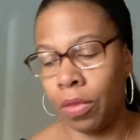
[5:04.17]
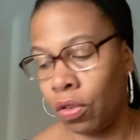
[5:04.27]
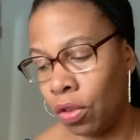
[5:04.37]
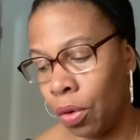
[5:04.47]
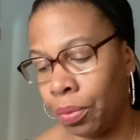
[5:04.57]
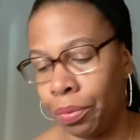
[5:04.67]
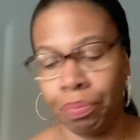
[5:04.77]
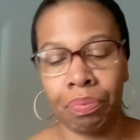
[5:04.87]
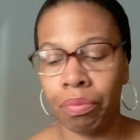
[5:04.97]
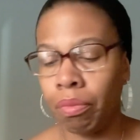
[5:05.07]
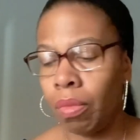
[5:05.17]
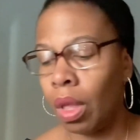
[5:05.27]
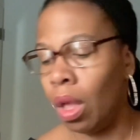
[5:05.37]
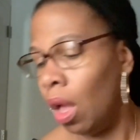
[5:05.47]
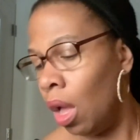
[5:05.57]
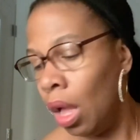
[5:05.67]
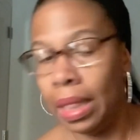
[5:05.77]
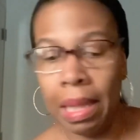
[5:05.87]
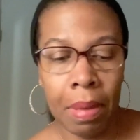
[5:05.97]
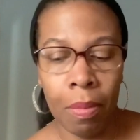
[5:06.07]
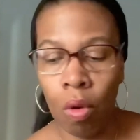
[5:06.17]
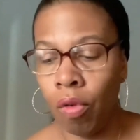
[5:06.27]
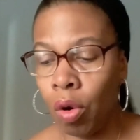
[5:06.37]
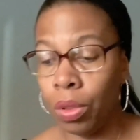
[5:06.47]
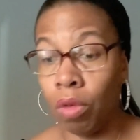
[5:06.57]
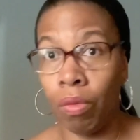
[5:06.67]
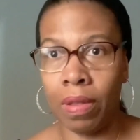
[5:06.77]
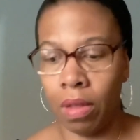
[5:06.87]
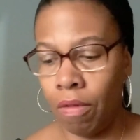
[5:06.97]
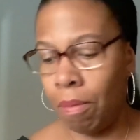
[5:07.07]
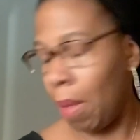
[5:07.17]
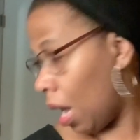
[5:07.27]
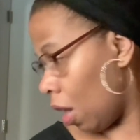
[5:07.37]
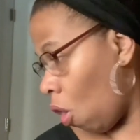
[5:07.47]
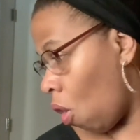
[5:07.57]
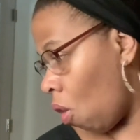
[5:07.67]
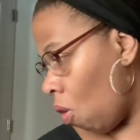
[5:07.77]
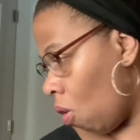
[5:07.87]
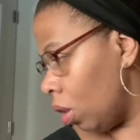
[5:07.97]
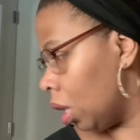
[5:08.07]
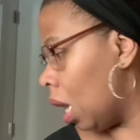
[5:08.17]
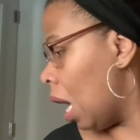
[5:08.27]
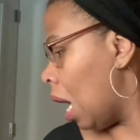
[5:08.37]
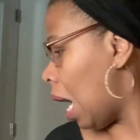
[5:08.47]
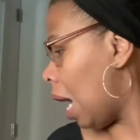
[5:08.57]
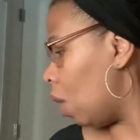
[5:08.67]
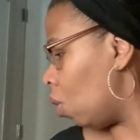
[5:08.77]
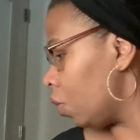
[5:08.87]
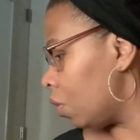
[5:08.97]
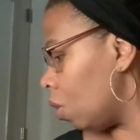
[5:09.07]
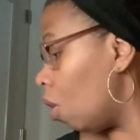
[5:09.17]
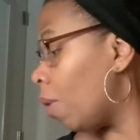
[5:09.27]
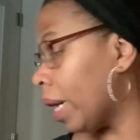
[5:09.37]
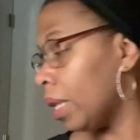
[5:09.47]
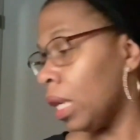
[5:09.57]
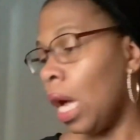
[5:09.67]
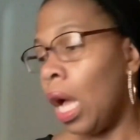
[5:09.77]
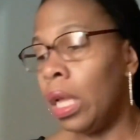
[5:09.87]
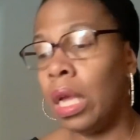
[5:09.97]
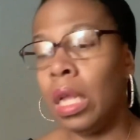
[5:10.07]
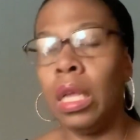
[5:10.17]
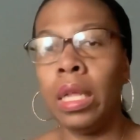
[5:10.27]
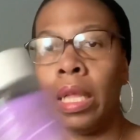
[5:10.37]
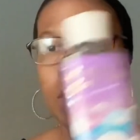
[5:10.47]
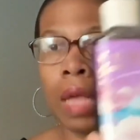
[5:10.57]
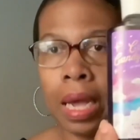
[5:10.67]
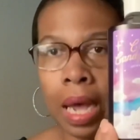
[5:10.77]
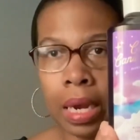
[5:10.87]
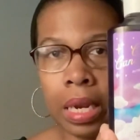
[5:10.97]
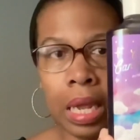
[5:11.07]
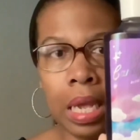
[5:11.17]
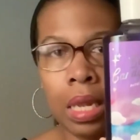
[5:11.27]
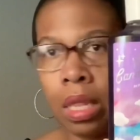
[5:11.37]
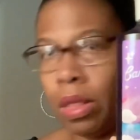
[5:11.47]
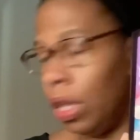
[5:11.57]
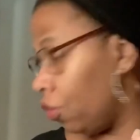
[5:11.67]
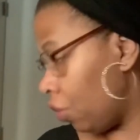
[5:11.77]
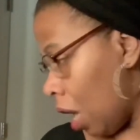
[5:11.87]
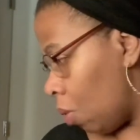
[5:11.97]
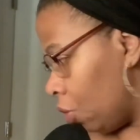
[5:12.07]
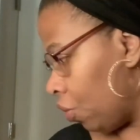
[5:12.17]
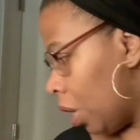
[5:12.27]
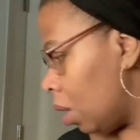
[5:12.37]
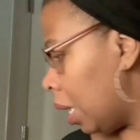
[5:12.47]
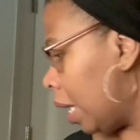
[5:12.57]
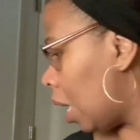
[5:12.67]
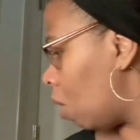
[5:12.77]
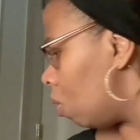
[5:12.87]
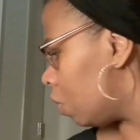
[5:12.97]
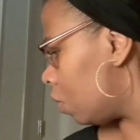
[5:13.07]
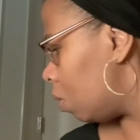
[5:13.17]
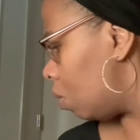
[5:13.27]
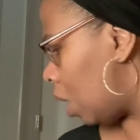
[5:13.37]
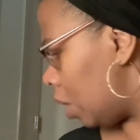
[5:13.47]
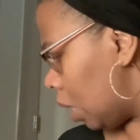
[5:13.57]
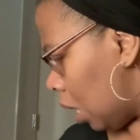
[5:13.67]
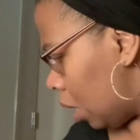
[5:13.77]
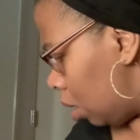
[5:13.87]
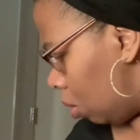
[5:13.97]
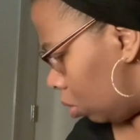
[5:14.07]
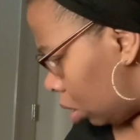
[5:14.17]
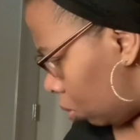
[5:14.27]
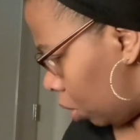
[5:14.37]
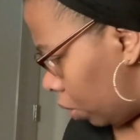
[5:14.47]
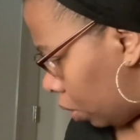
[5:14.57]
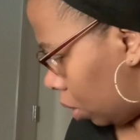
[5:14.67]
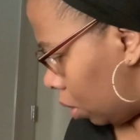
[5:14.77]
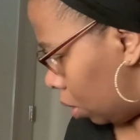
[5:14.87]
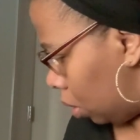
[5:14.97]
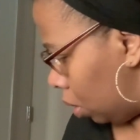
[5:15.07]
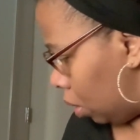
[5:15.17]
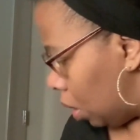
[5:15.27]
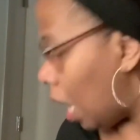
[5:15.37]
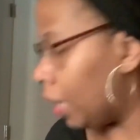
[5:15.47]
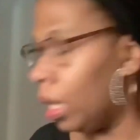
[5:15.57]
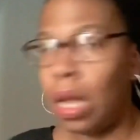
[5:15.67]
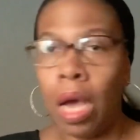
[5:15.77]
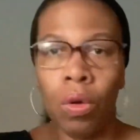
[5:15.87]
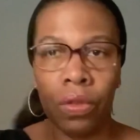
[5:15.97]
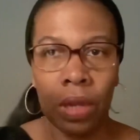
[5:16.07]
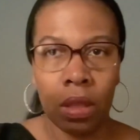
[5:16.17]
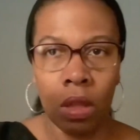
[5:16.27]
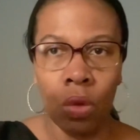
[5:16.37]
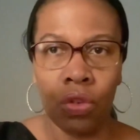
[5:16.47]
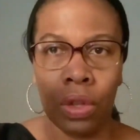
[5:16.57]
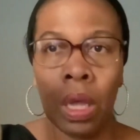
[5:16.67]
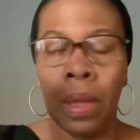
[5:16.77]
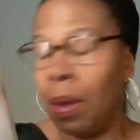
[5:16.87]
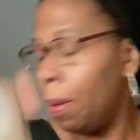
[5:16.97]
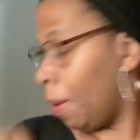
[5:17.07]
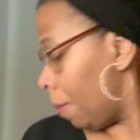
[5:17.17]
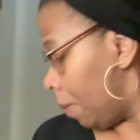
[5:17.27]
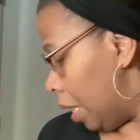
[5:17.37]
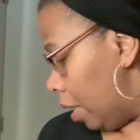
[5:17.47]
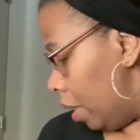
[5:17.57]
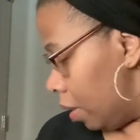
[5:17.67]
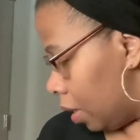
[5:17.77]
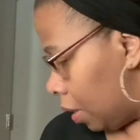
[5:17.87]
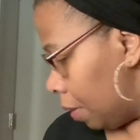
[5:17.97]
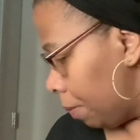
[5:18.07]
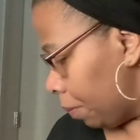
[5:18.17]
So let me move on with the rest of my haul. I also, oh, I got the Cotton Candy Clouds. I got it in the shower gel. And I also, I think I got a lotion. Where is it? I did. I also got the lotion in this.